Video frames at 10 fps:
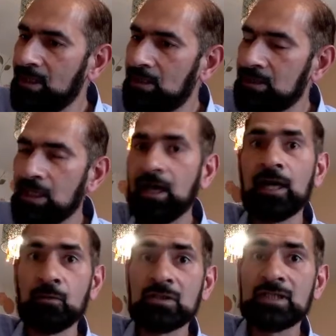Okay, I
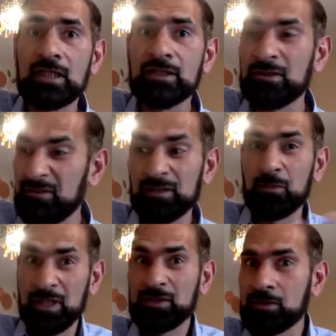will tell you, you know,
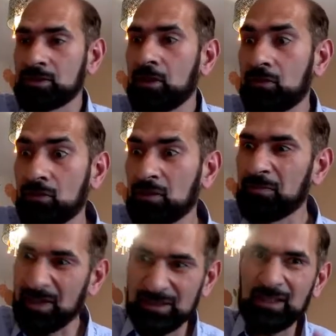where students go wrong,
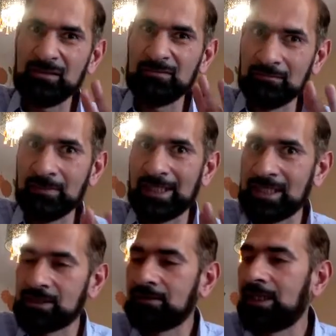but I'll tell you
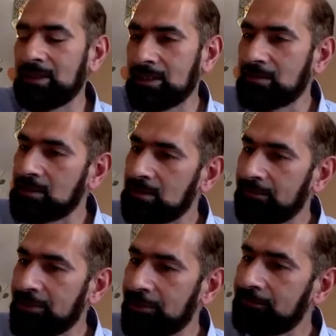later at the end of the
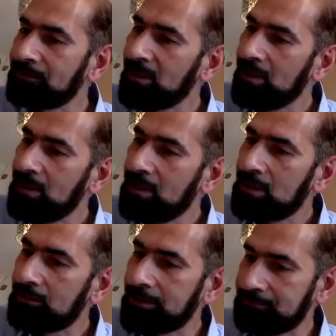video.
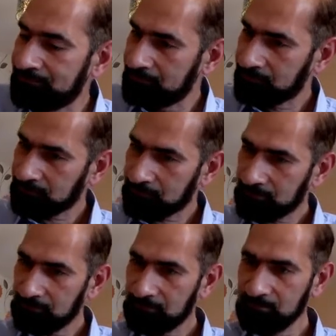Right.
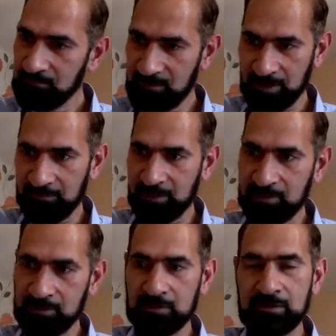So Avogadro
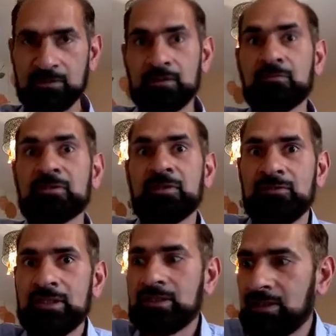is a constant, so there must be a
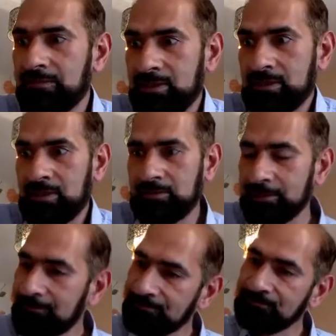reason they're giving us that,
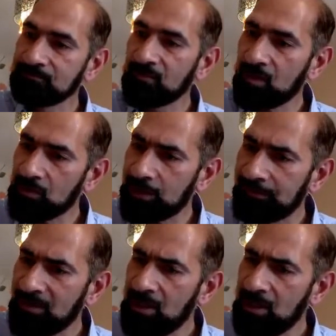right? Okay.